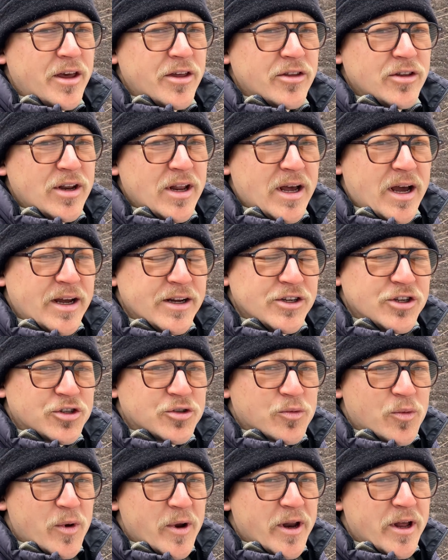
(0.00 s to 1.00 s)
other day I
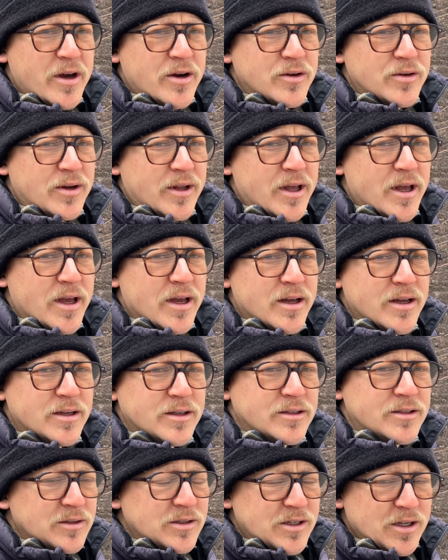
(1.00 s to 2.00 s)
just went out
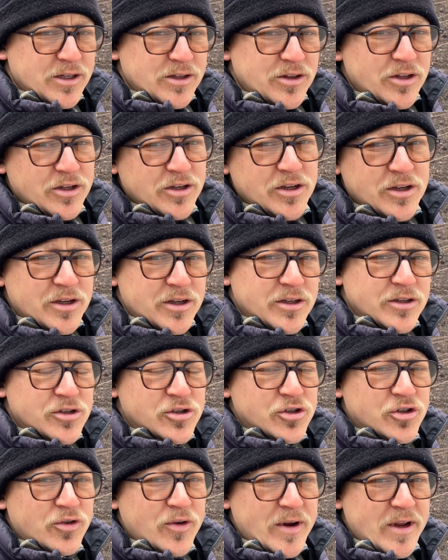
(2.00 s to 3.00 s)
and did the
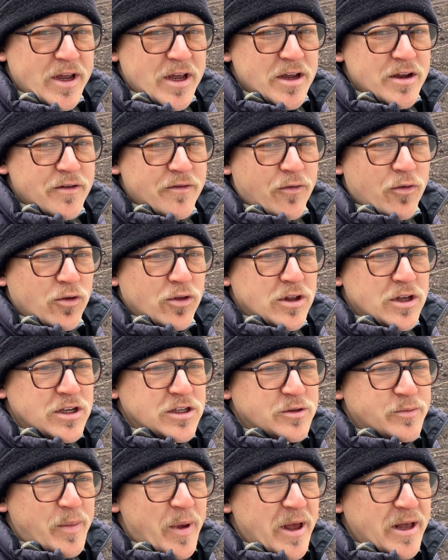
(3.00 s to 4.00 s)
stringing for
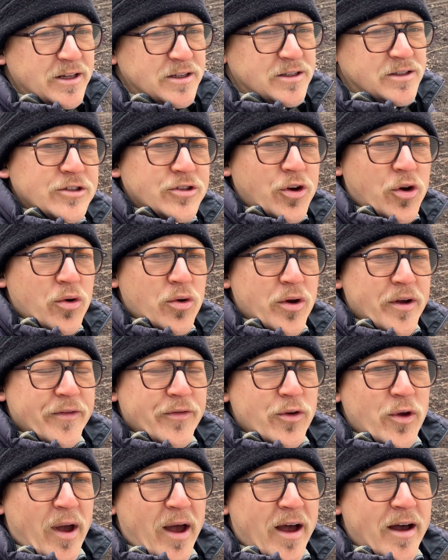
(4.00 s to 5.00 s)
these beds. So if
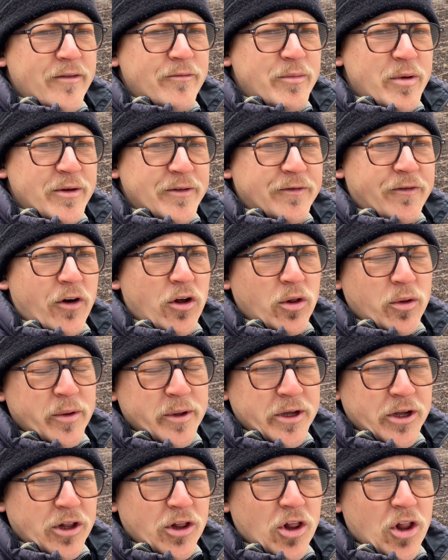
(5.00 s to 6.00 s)
you have been
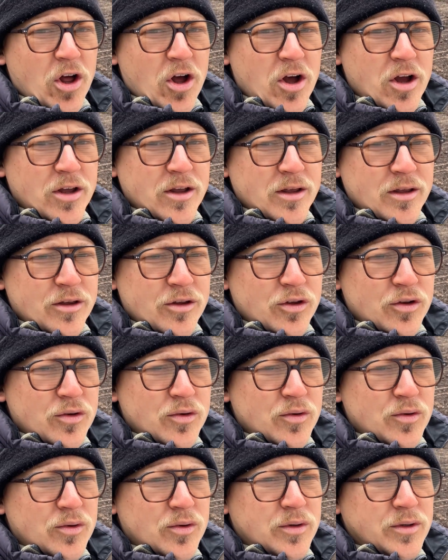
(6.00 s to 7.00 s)
following along,
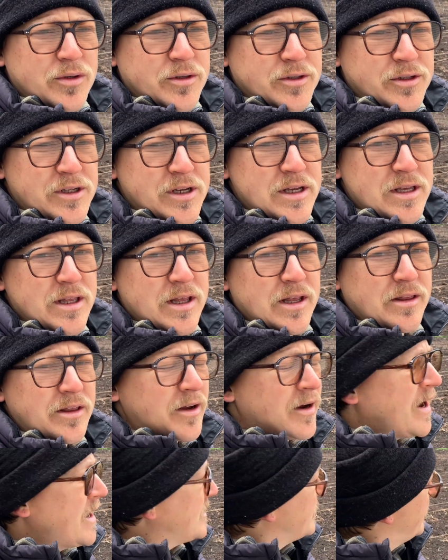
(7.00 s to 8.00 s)
you'll see that
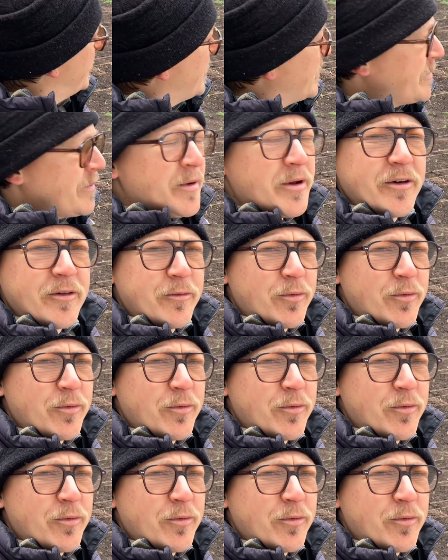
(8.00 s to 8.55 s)
there has been a bit of